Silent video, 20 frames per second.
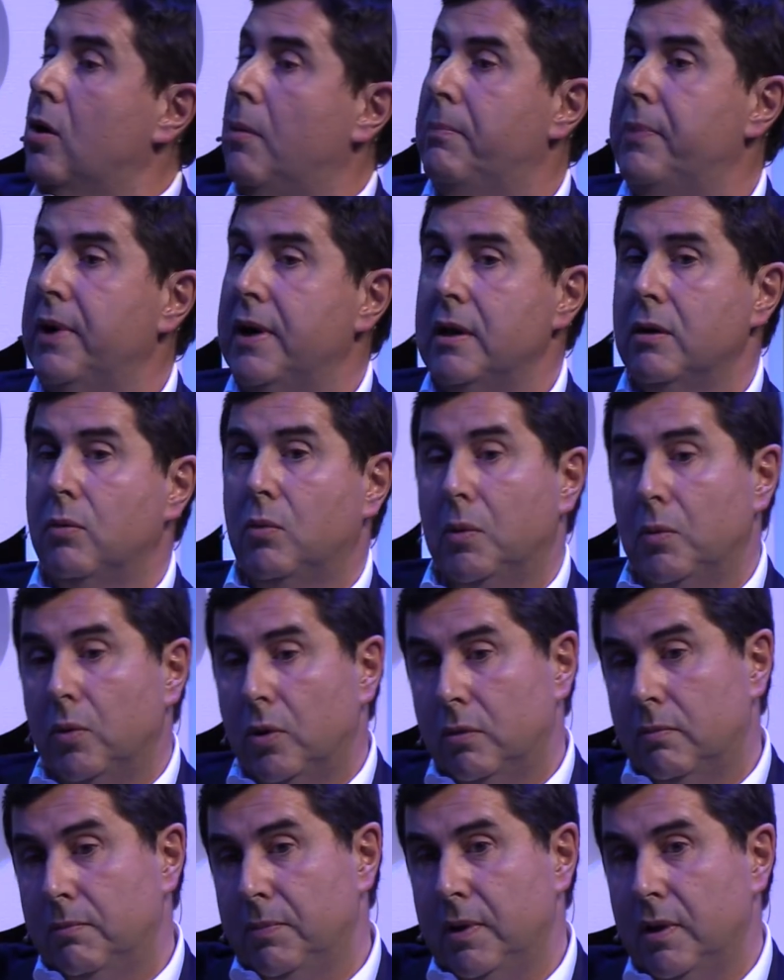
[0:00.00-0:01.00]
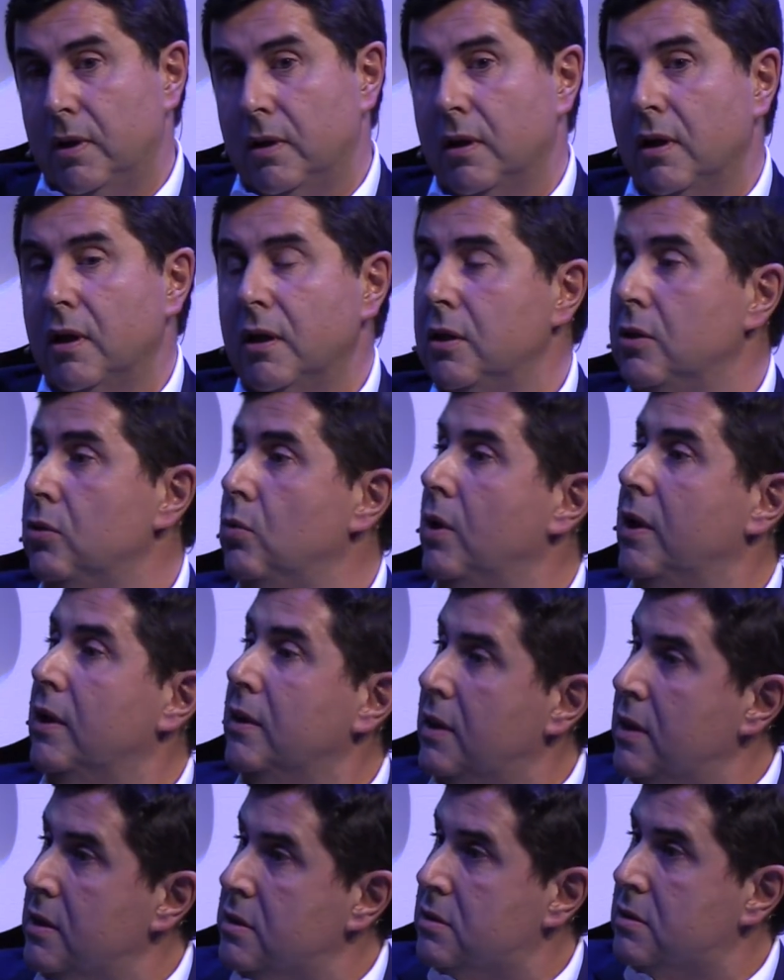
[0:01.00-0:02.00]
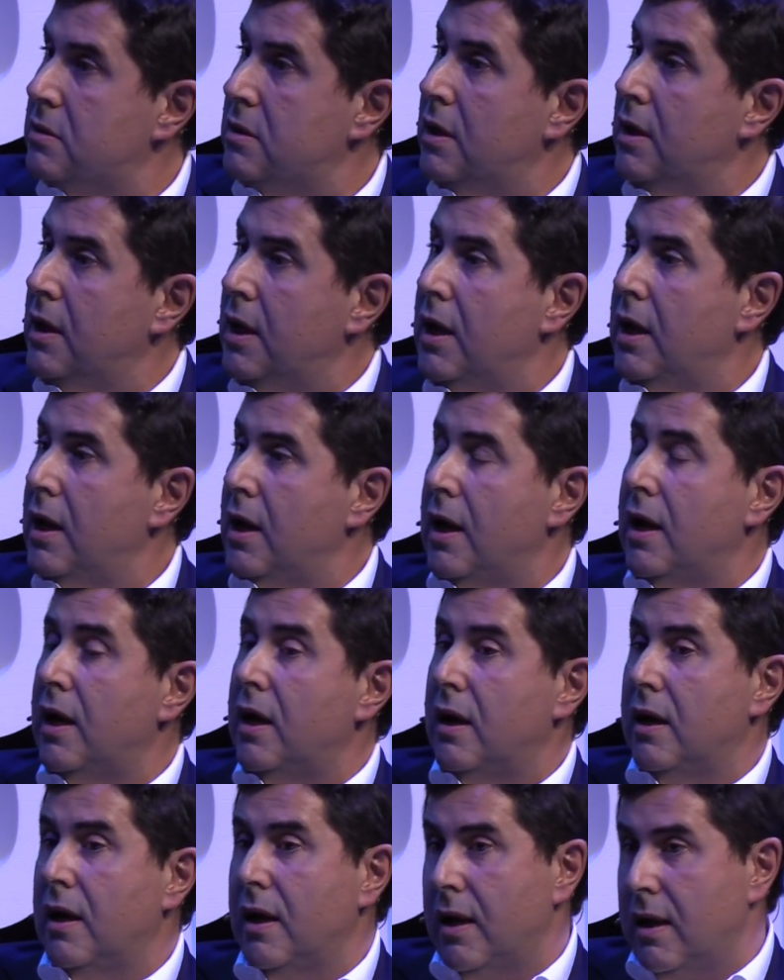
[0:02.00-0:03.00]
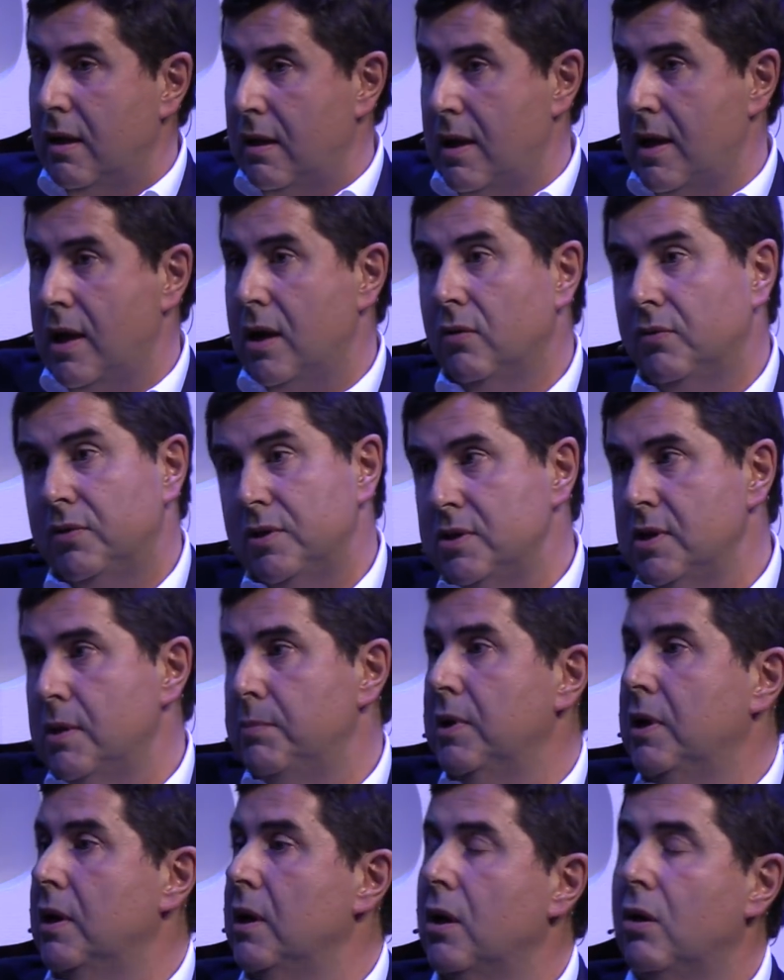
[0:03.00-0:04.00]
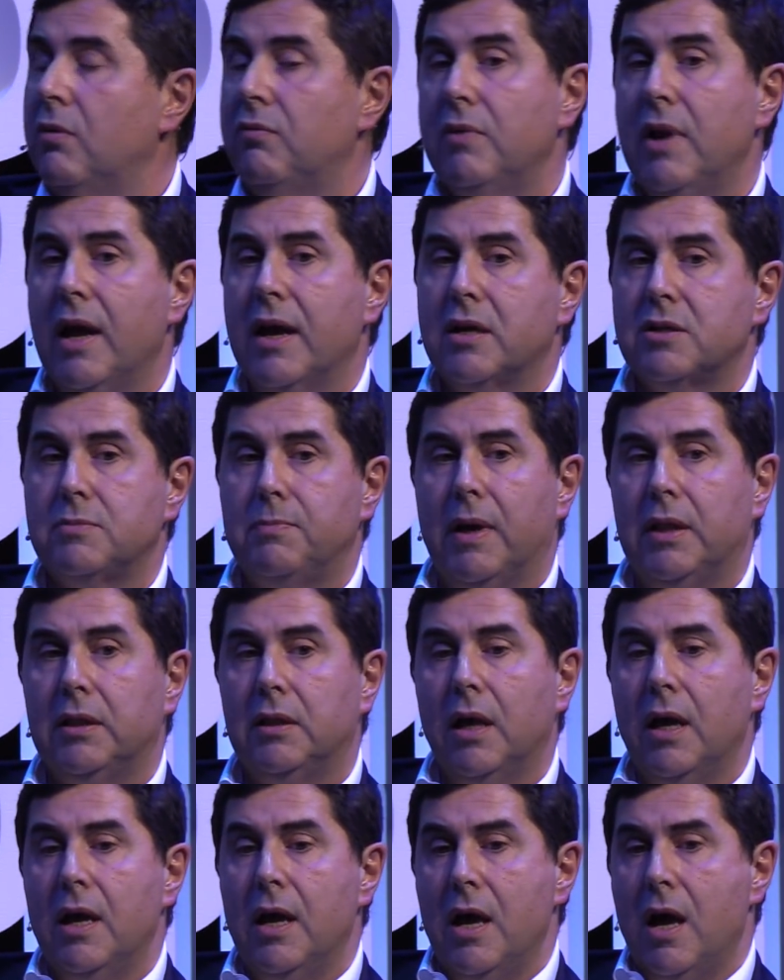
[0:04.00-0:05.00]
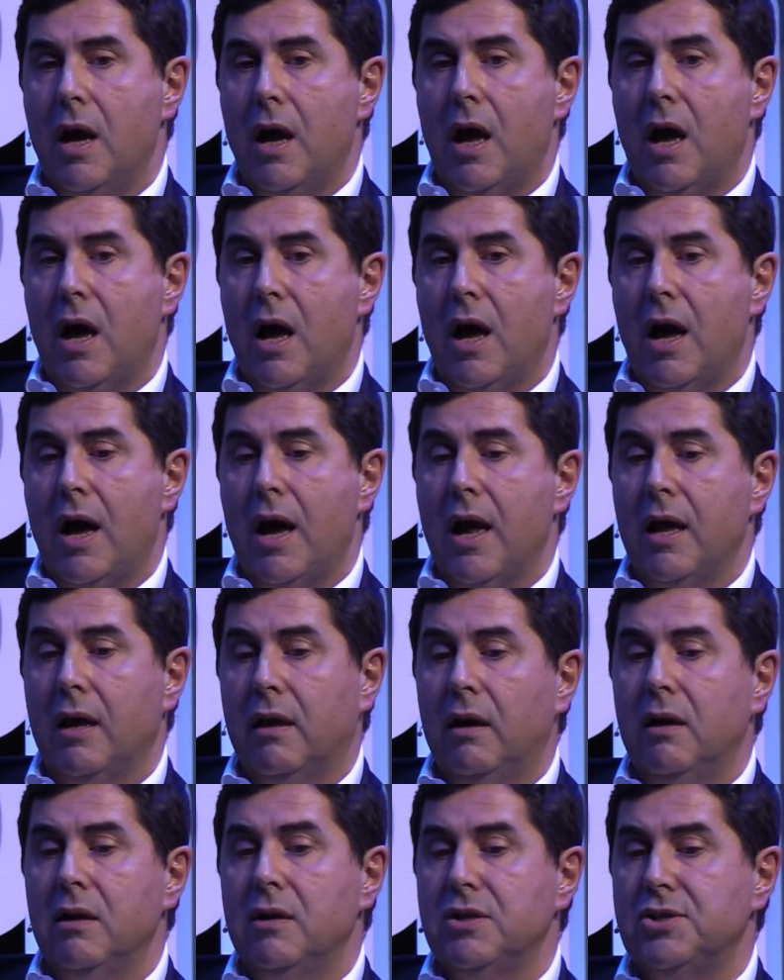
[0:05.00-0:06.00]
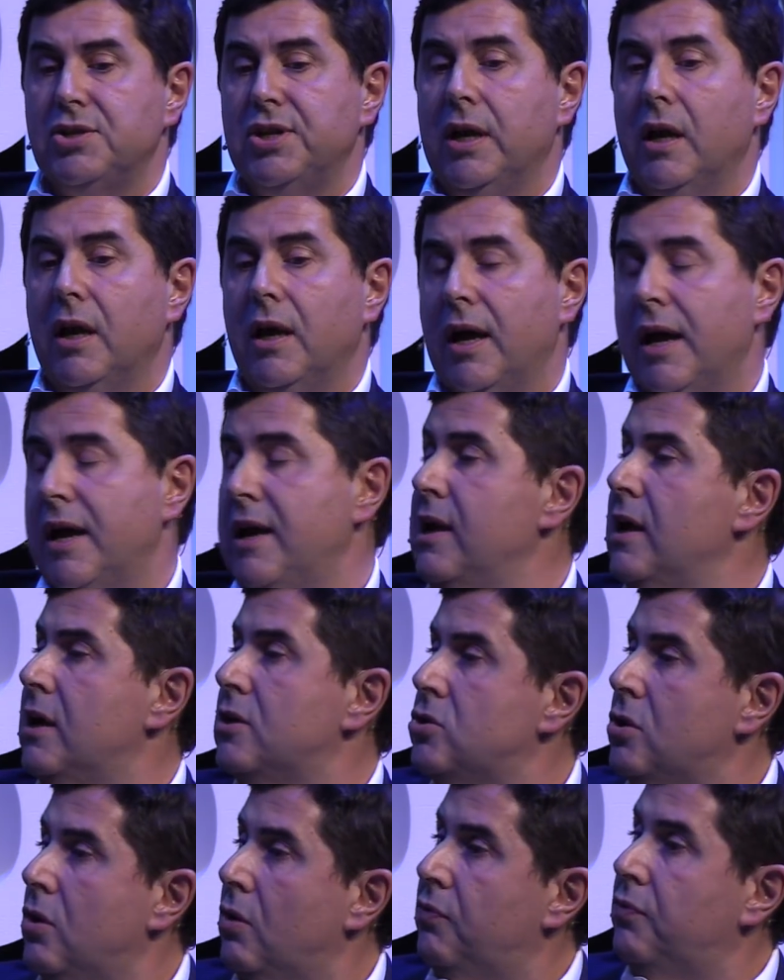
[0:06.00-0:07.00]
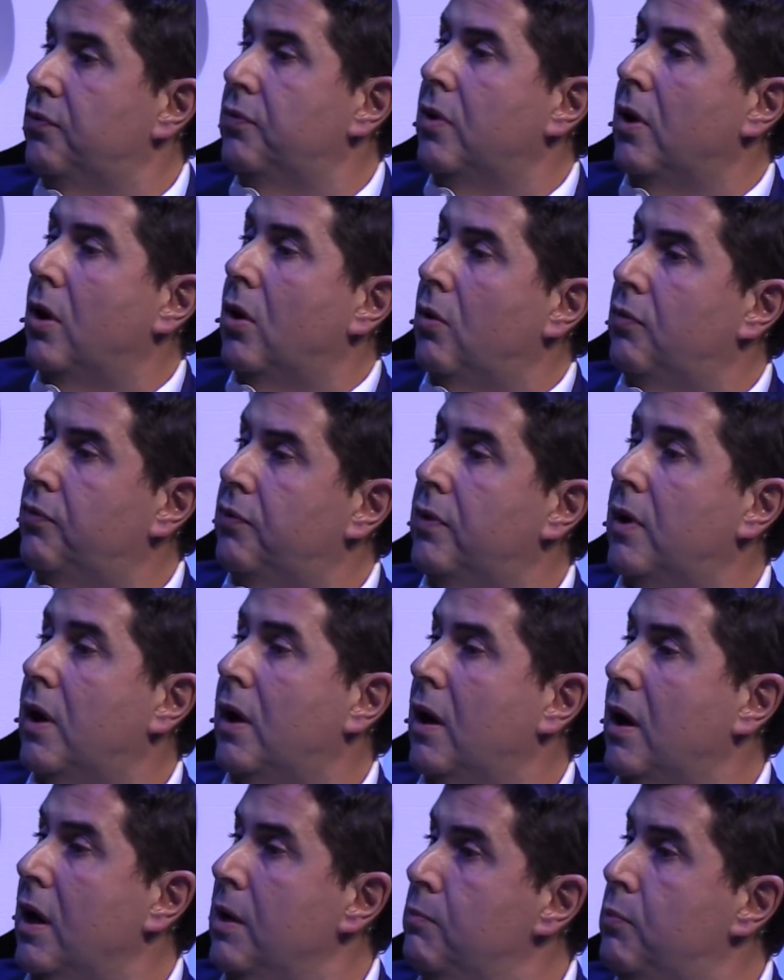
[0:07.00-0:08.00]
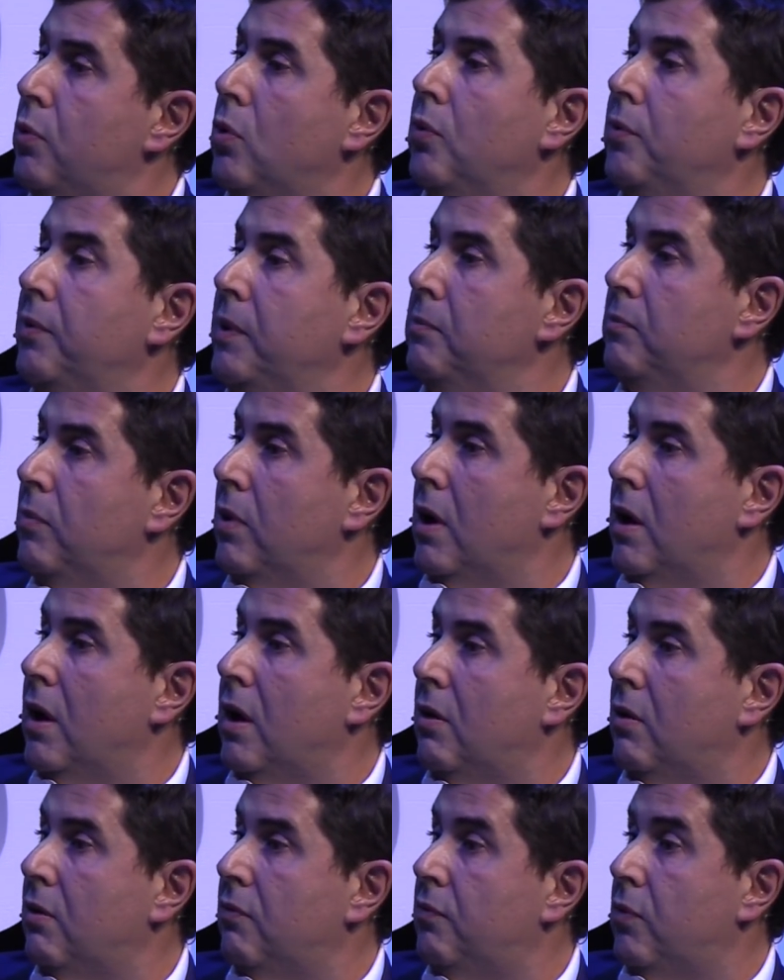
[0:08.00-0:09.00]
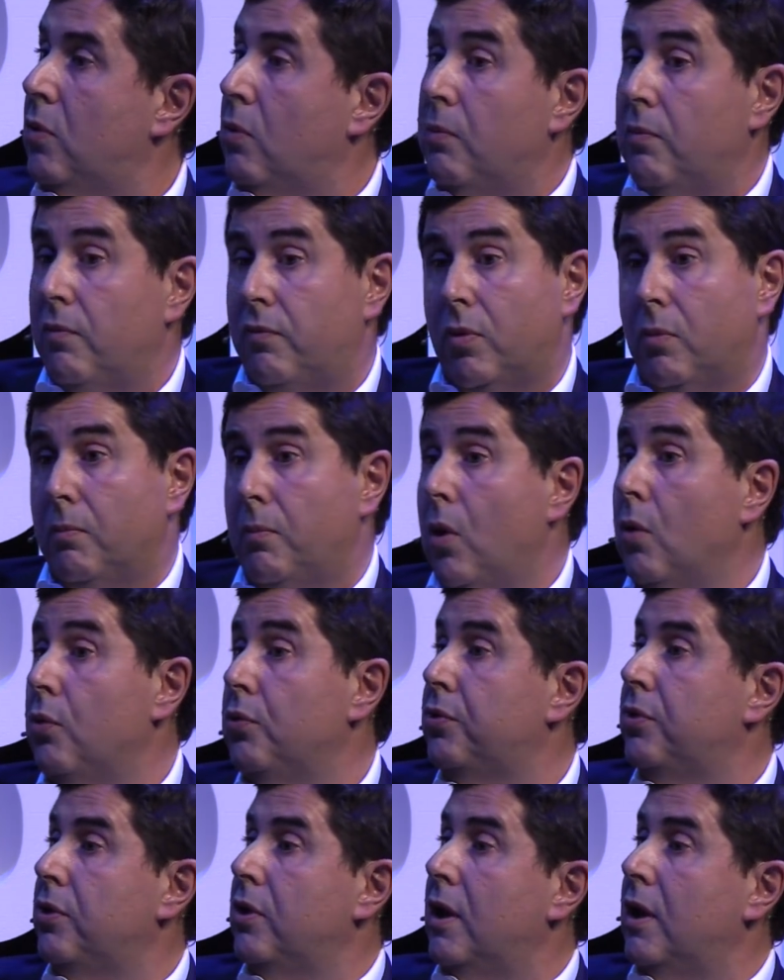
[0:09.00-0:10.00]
company. We will be doing this end of this year, beginning of next. But I clearly see areas of improving for both,